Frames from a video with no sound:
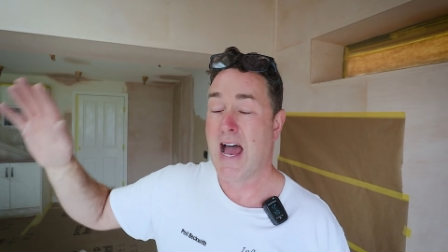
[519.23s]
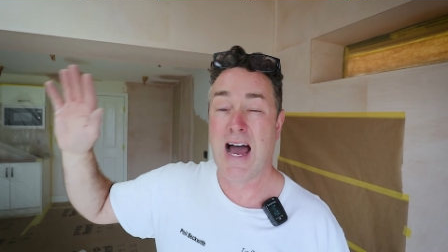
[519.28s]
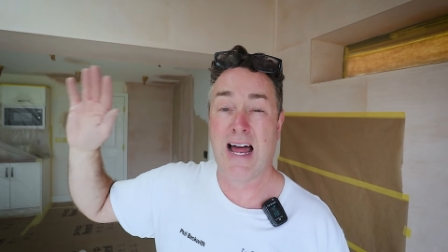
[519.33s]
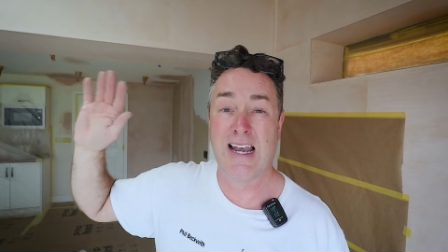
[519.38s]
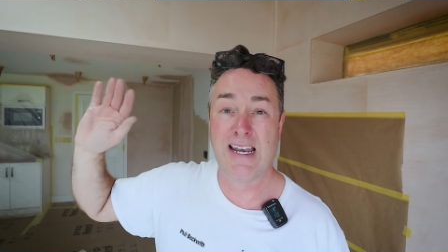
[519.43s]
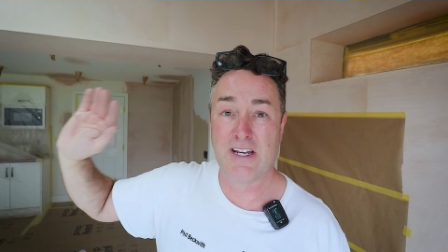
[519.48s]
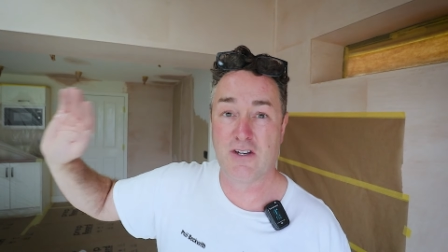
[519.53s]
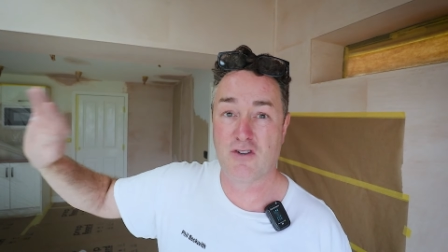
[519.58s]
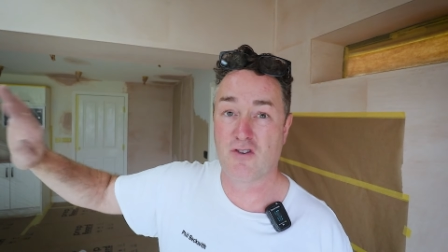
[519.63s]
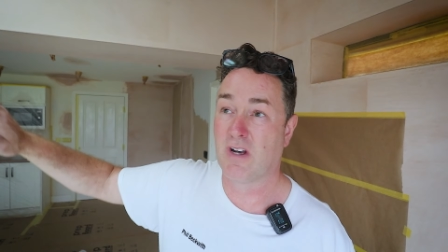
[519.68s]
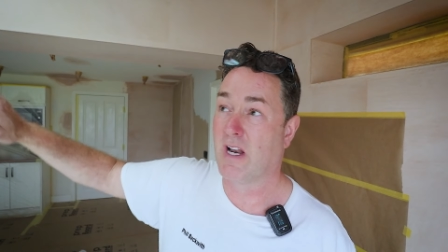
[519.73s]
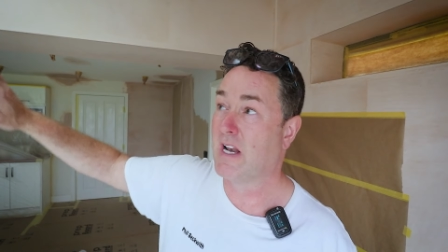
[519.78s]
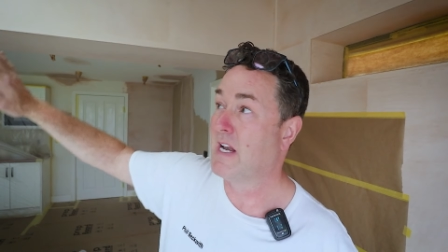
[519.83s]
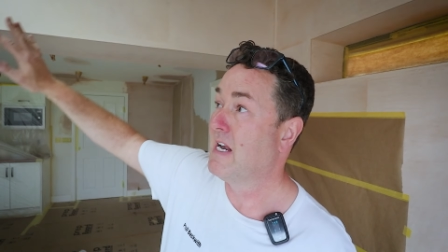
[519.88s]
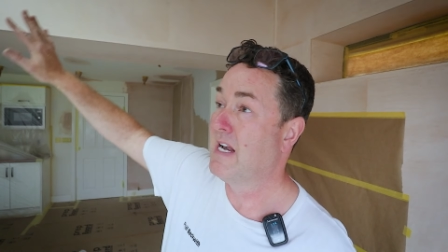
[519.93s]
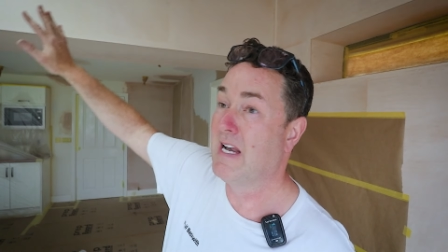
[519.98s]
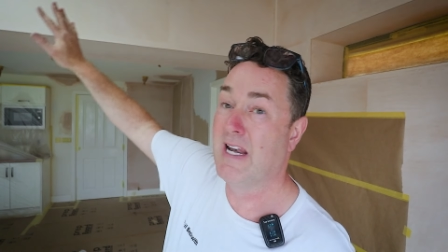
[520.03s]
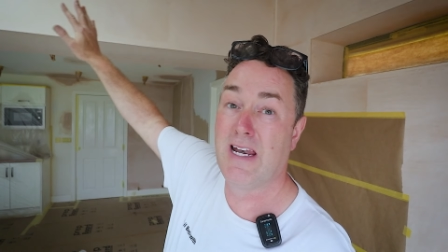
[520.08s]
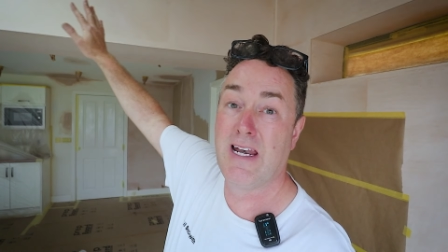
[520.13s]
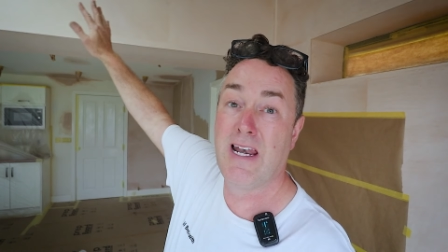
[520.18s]
I
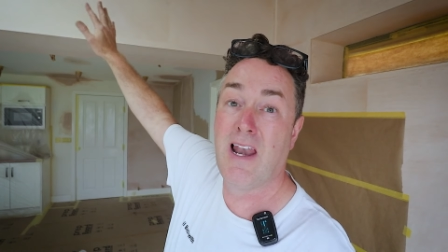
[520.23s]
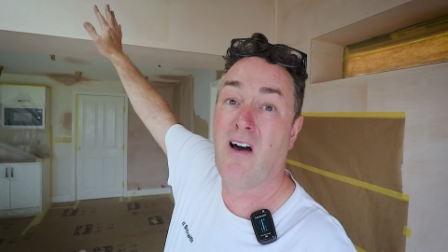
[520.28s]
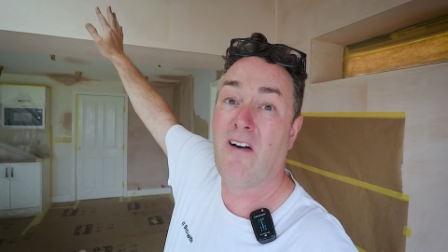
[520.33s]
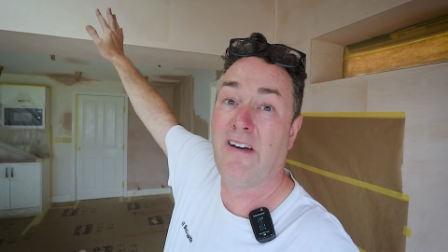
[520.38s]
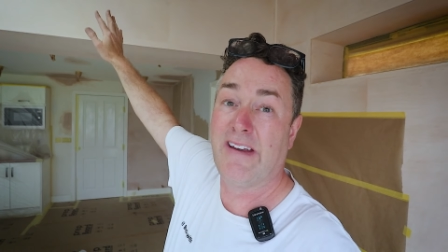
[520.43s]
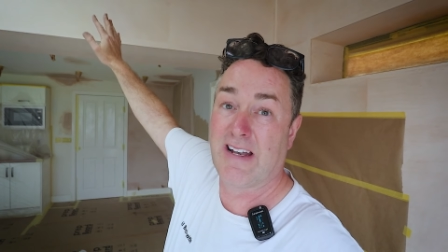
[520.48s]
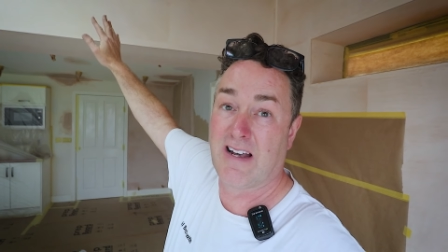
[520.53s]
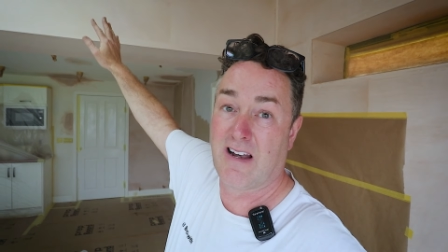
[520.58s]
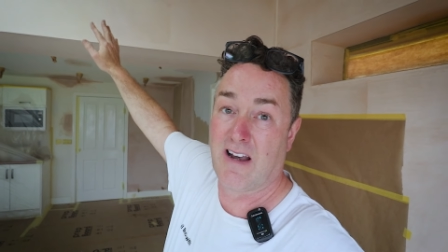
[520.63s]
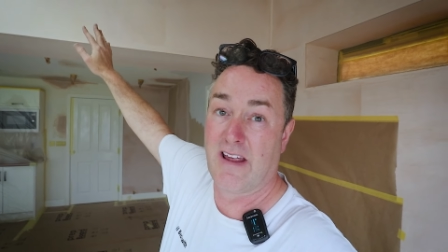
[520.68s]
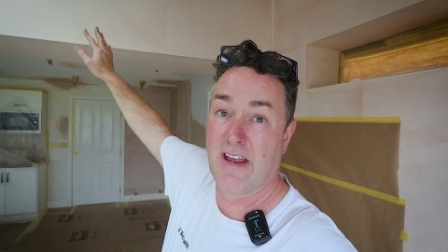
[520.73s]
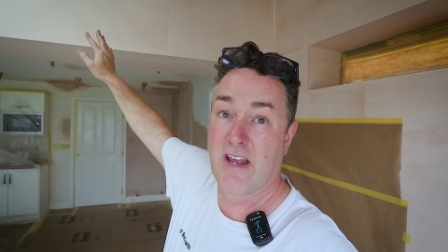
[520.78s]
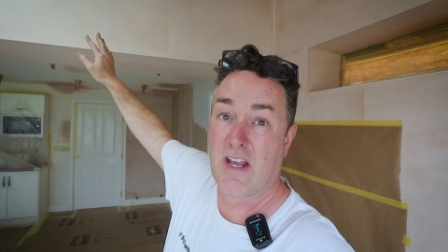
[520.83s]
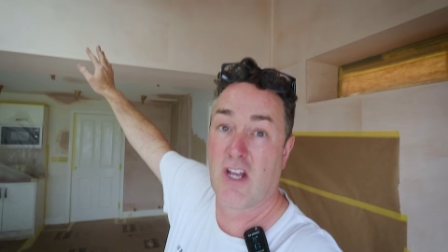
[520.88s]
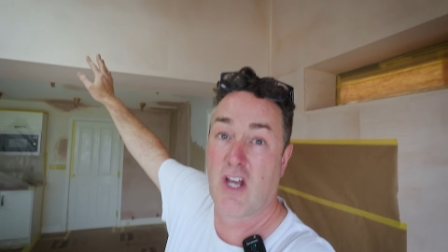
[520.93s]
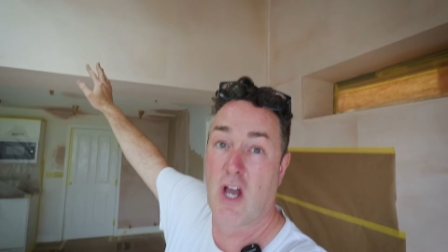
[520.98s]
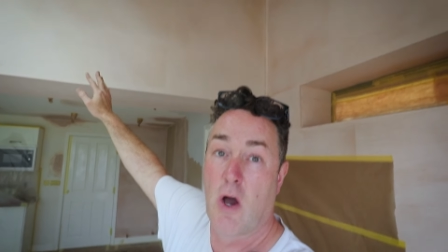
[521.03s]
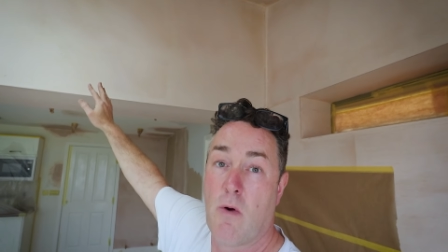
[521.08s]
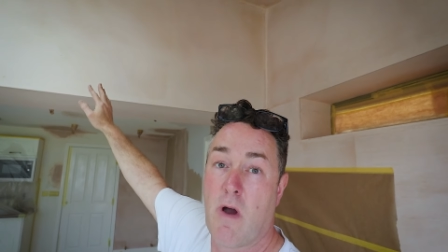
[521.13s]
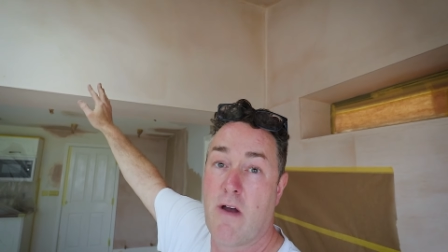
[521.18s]
literally lightly
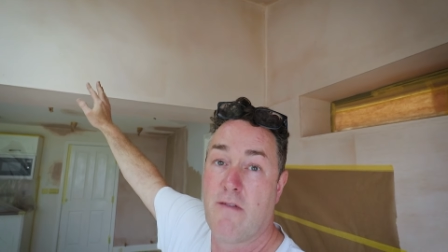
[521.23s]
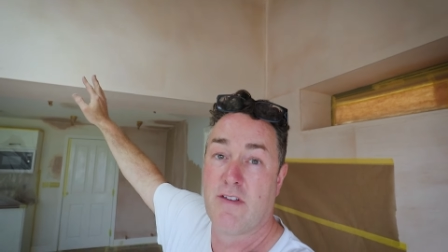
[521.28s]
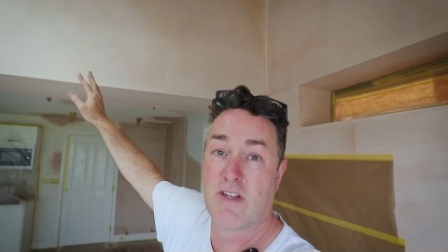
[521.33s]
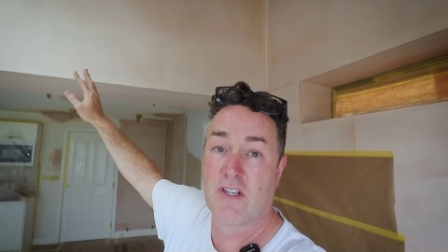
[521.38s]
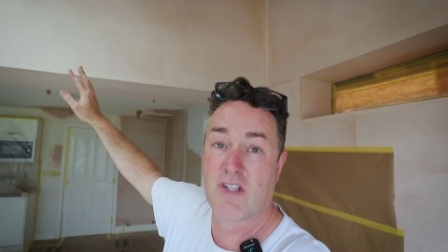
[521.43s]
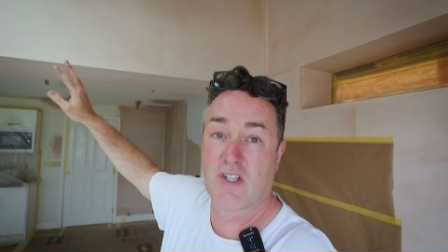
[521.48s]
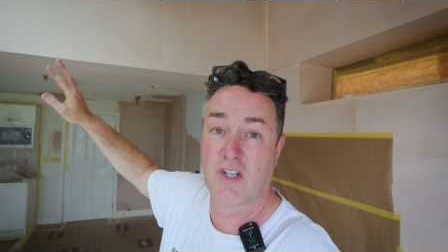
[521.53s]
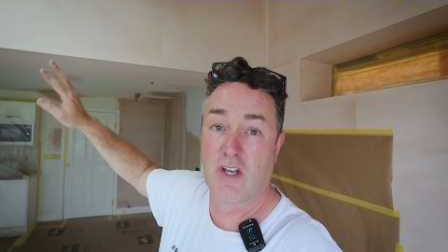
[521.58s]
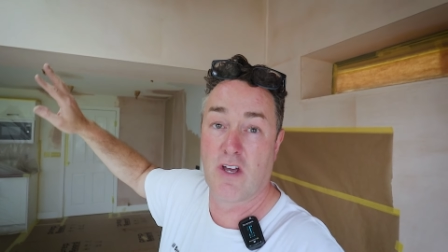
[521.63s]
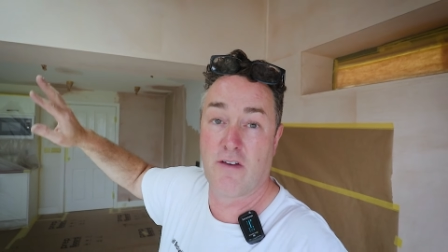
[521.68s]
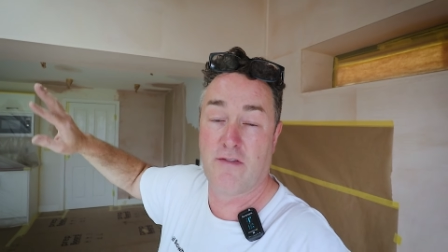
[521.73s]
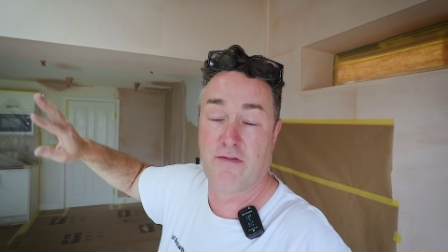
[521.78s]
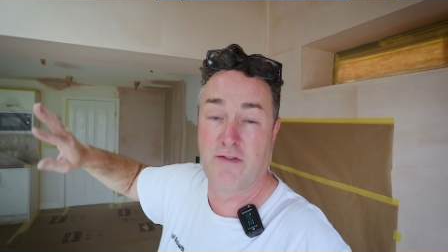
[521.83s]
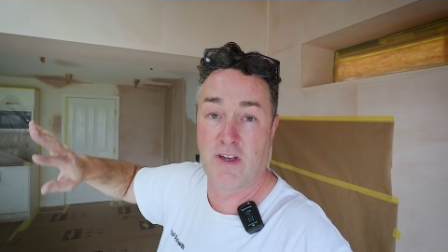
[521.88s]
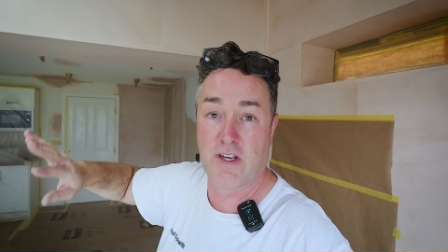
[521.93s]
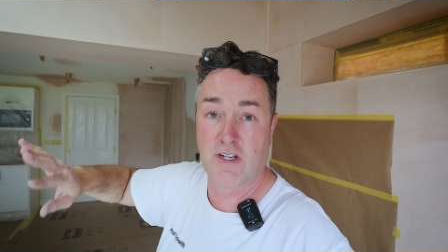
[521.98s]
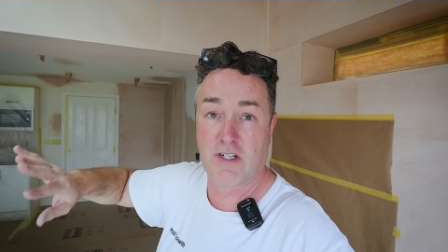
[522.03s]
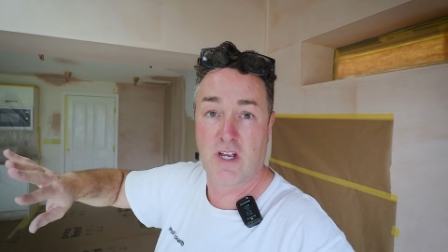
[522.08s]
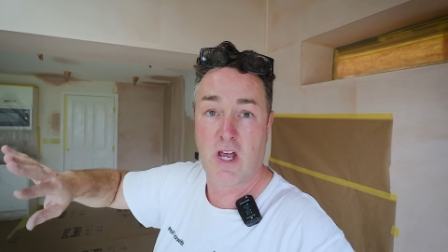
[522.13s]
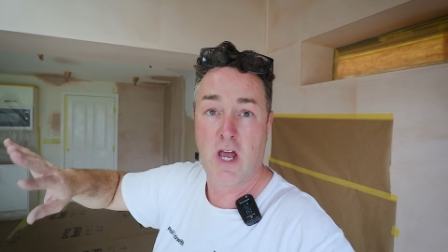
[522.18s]
go over the
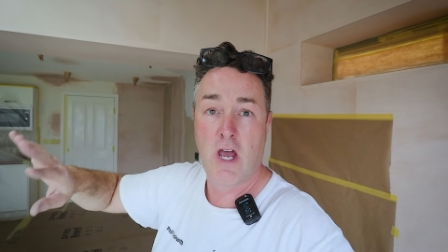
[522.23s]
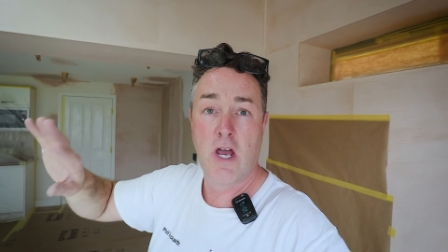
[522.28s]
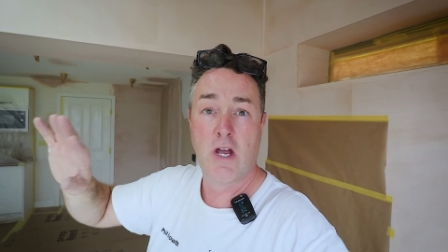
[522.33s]
surface